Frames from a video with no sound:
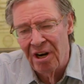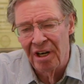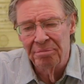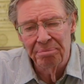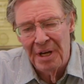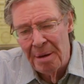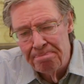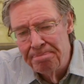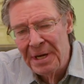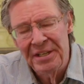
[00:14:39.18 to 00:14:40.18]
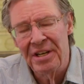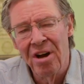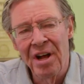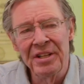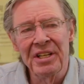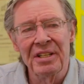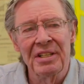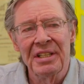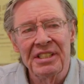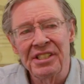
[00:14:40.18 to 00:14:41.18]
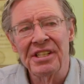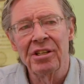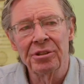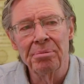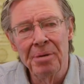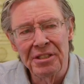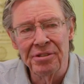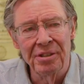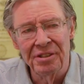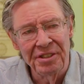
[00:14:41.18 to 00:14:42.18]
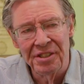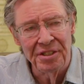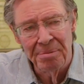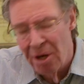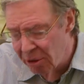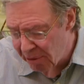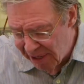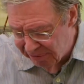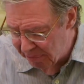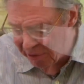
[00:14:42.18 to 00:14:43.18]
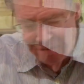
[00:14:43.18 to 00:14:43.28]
are abundant on the skeletal muscle system, all the way from your